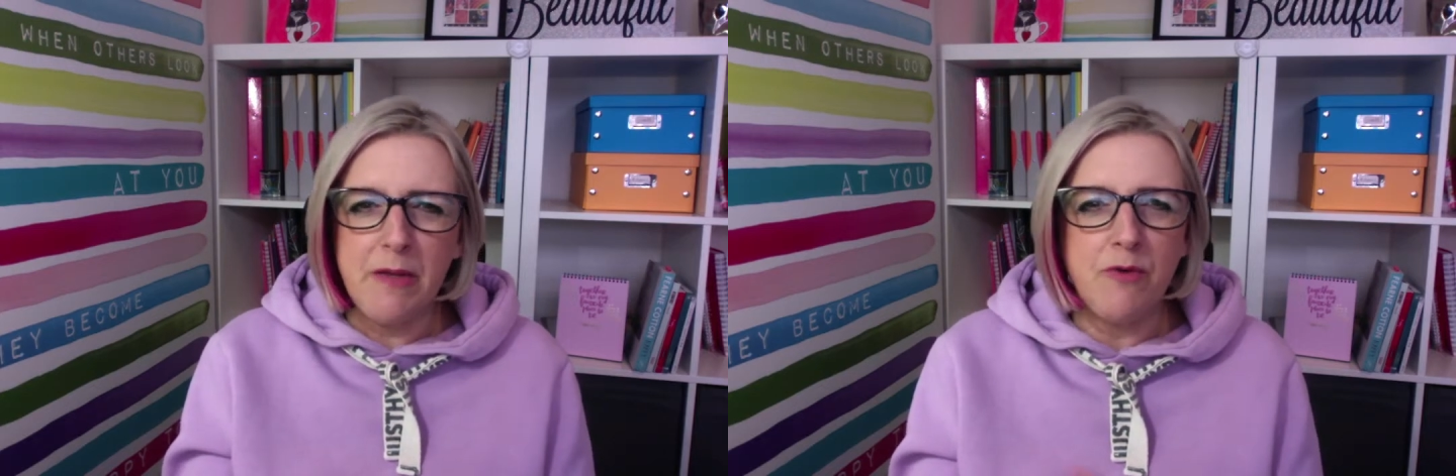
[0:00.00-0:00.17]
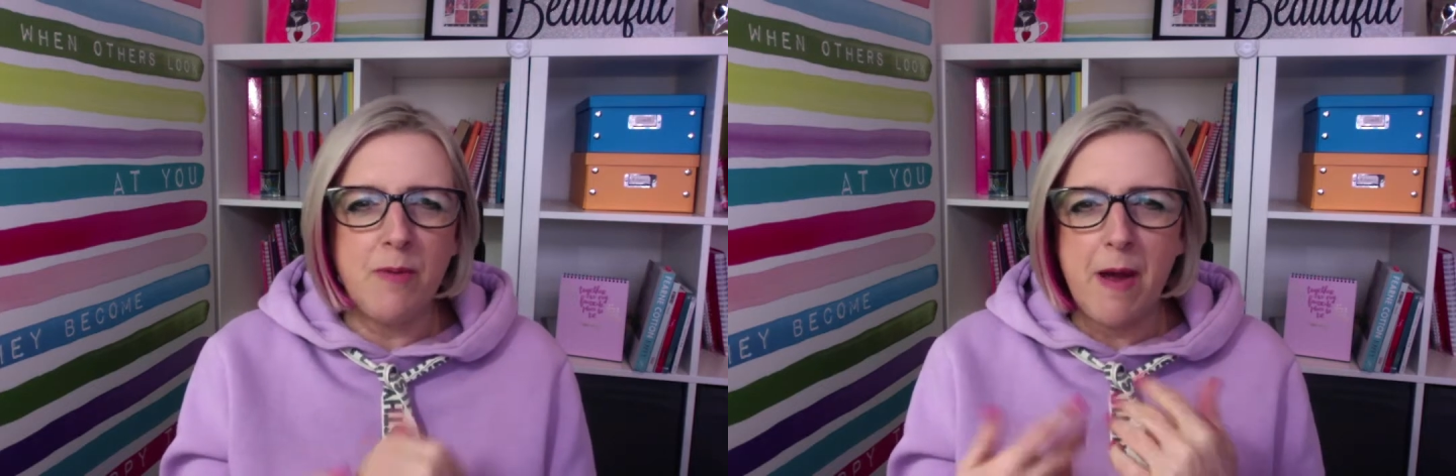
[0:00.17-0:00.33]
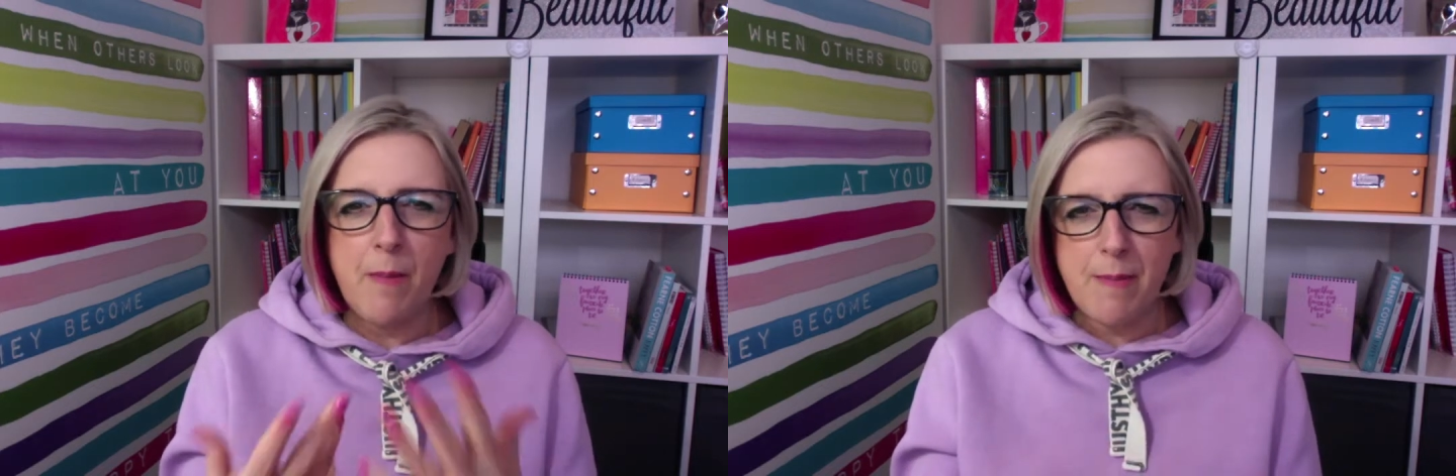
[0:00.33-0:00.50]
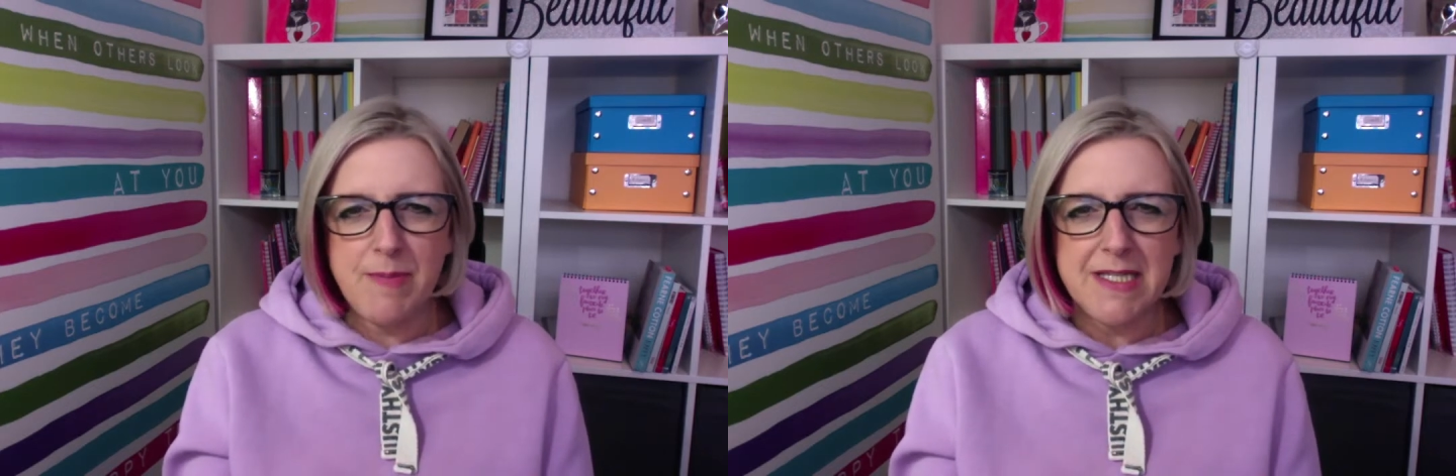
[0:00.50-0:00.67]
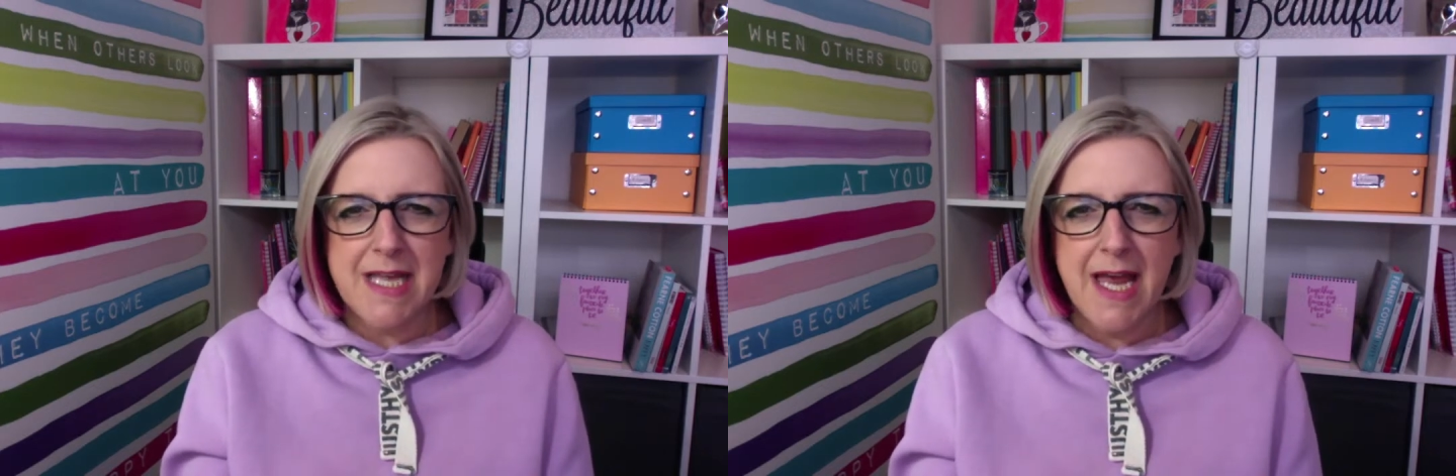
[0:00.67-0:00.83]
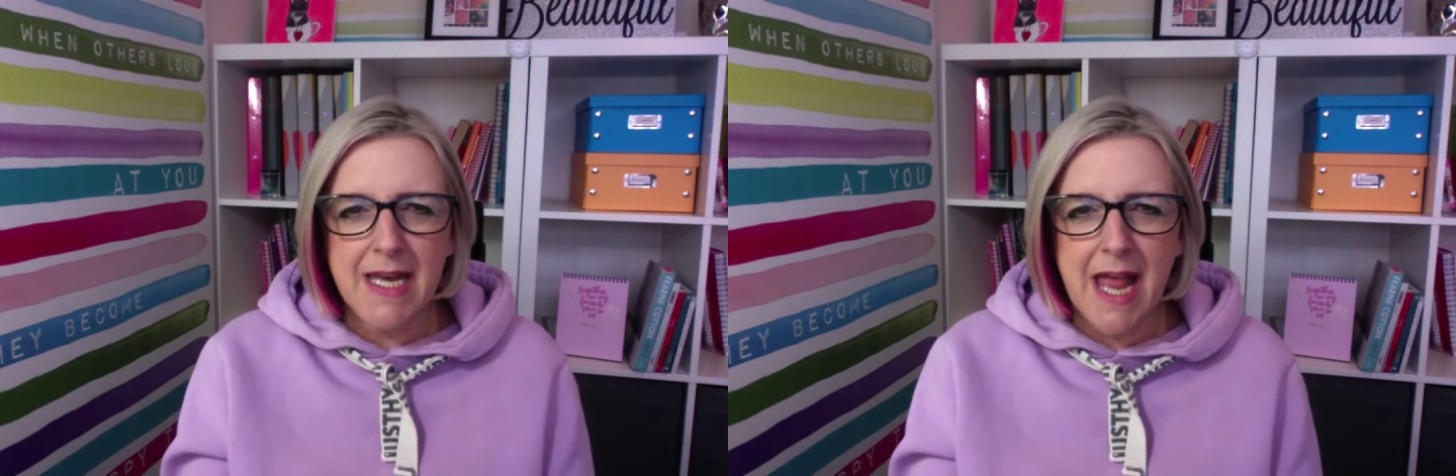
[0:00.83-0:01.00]
through my Web
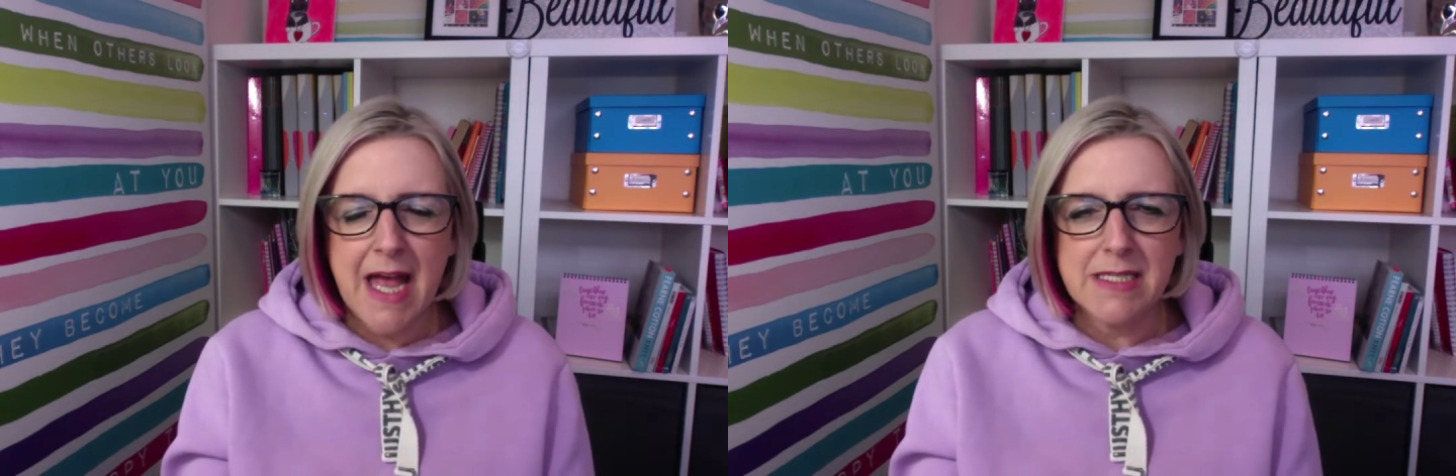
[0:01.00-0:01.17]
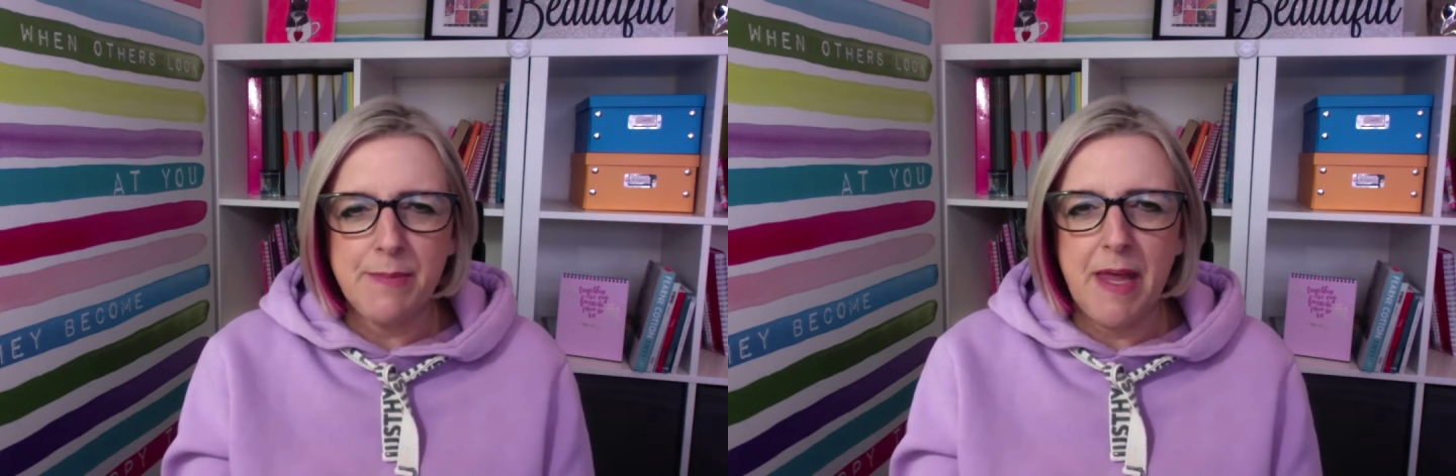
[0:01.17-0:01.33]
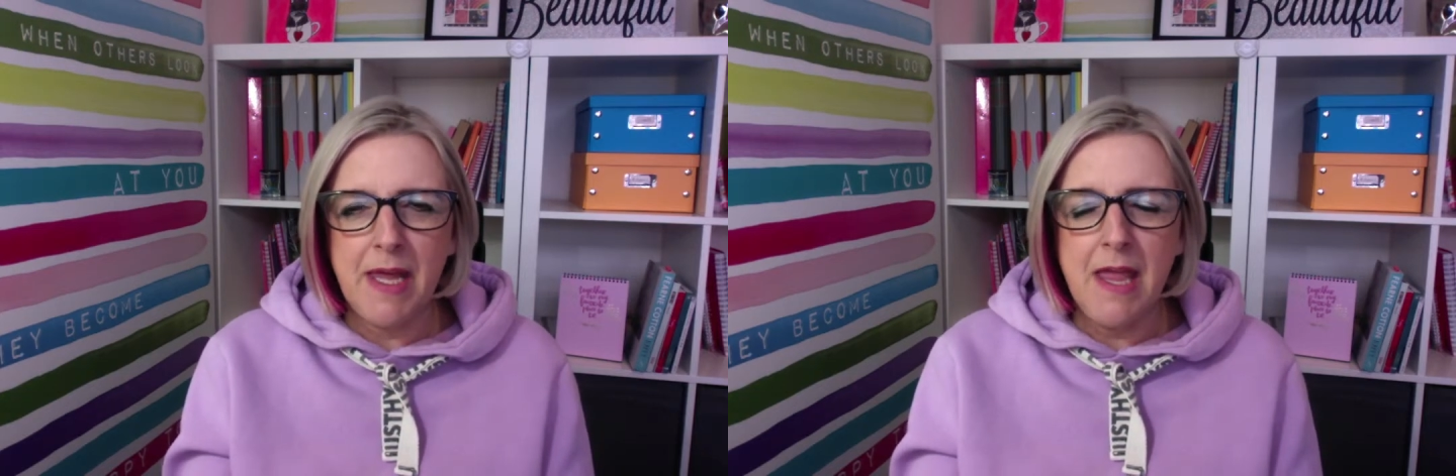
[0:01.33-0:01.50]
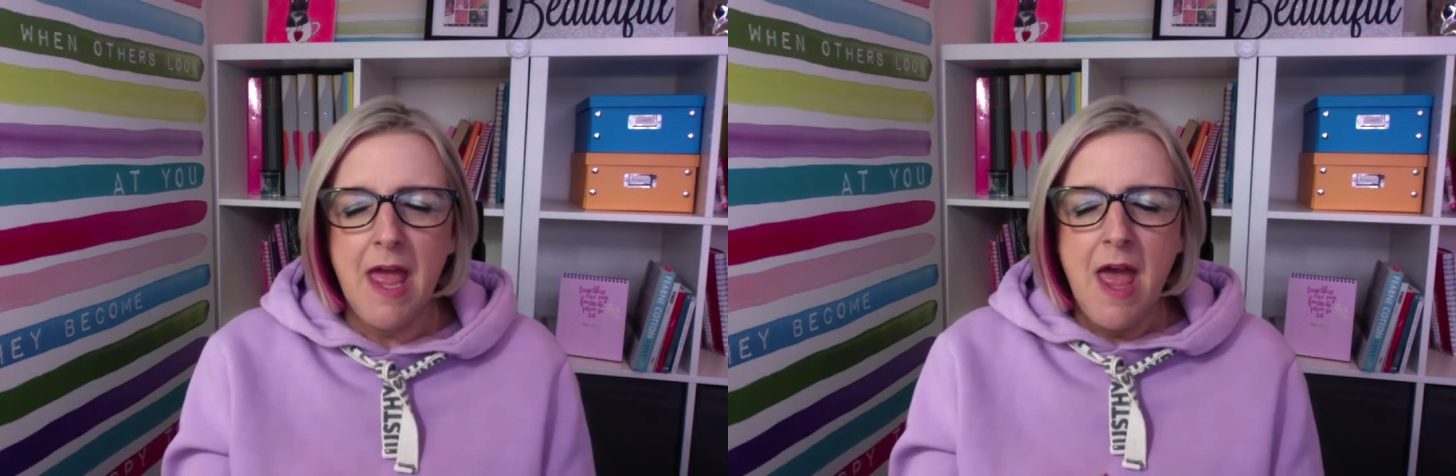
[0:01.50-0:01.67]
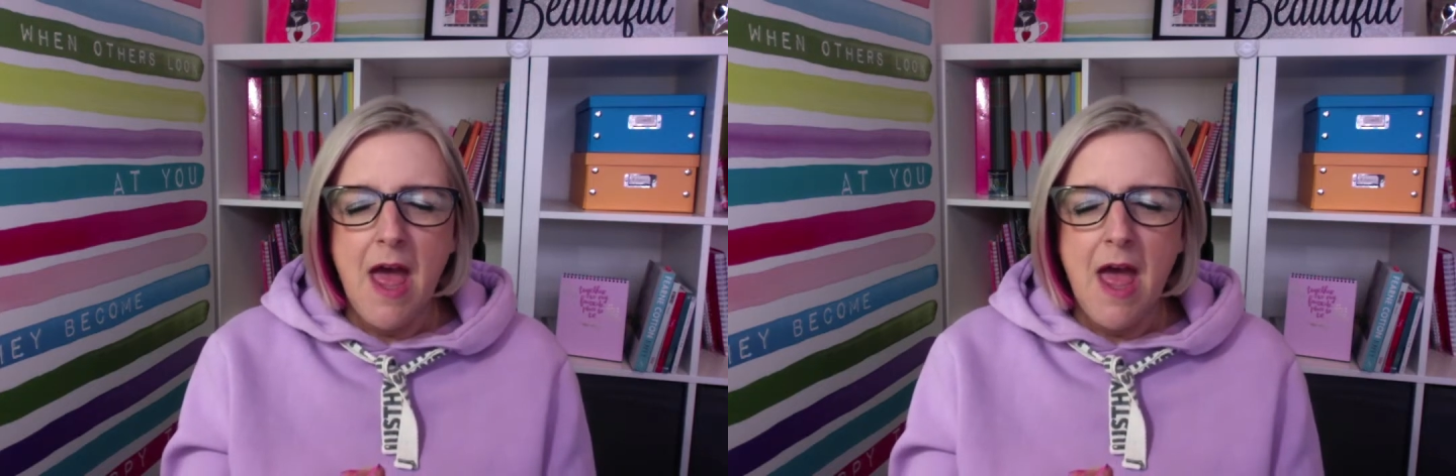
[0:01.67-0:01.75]
Design Academy,